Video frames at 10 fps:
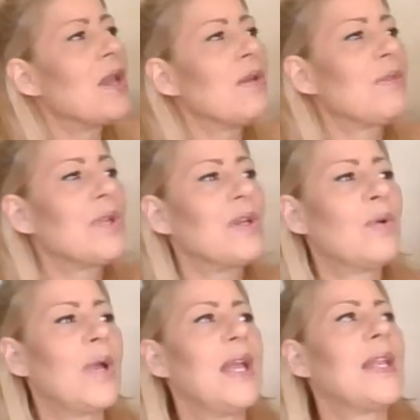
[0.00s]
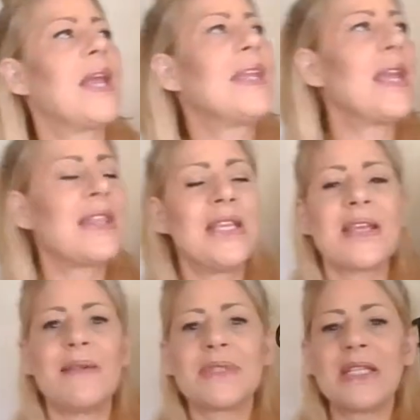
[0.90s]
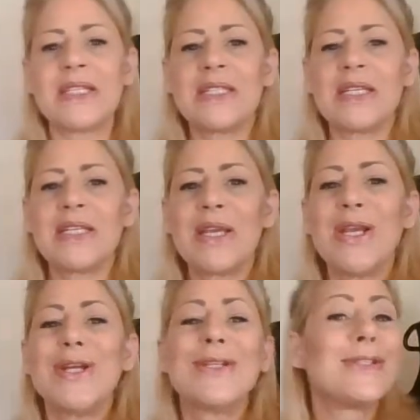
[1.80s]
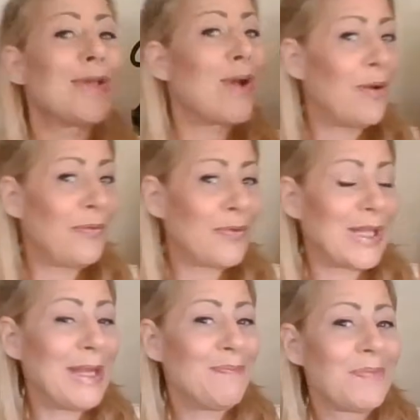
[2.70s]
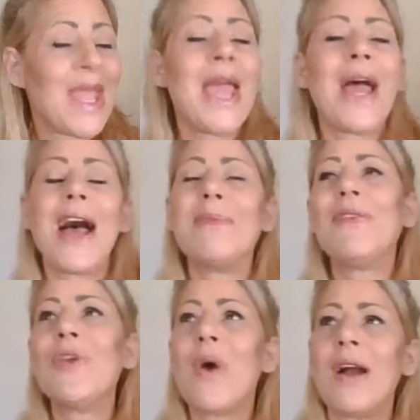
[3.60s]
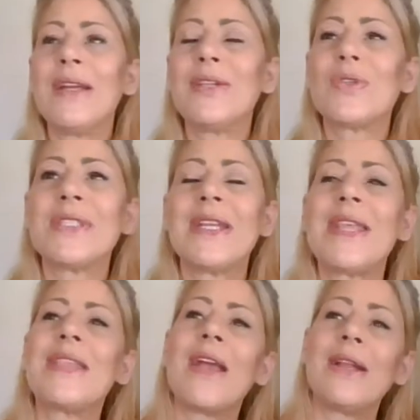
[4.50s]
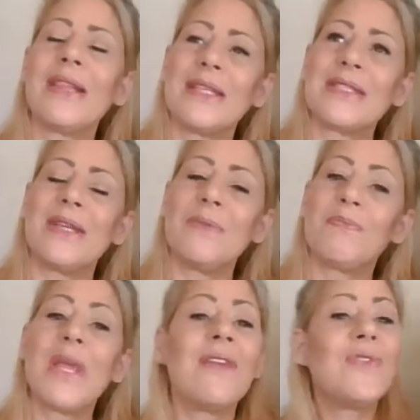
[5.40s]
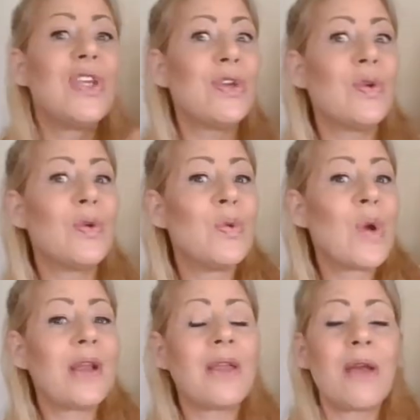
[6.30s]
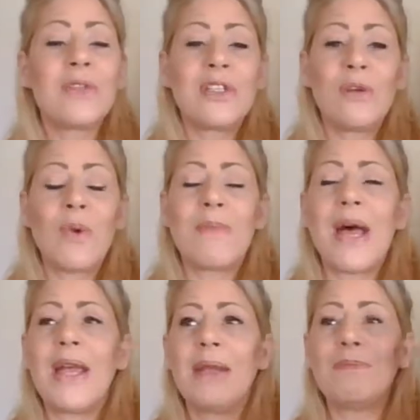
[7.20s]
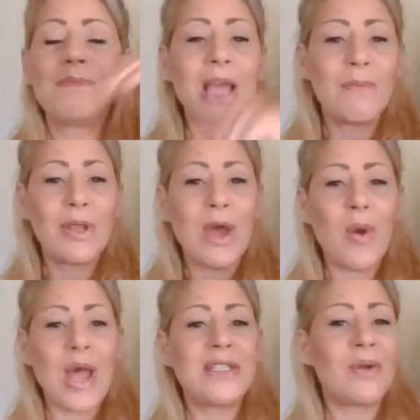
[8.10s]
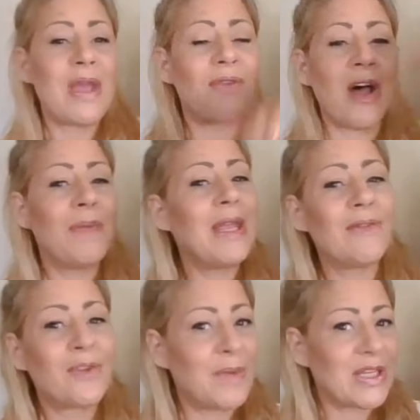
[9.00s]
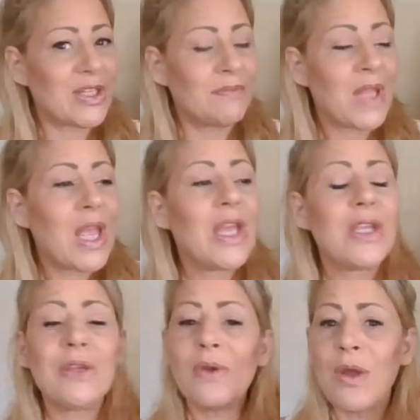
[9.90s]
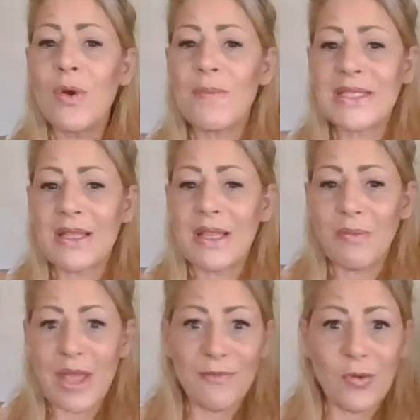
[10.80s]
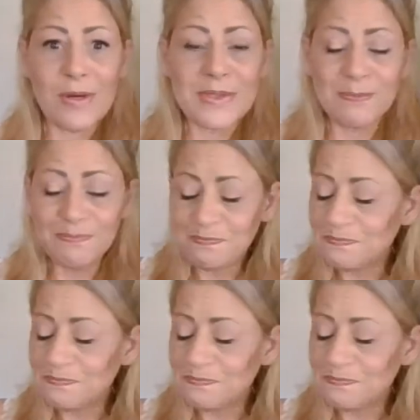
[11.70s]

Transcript: to go through and get these items listed. So hopefully, um, if you are interested, they are listed if you go to my down below, I do have all my information. You can go to my selling platforms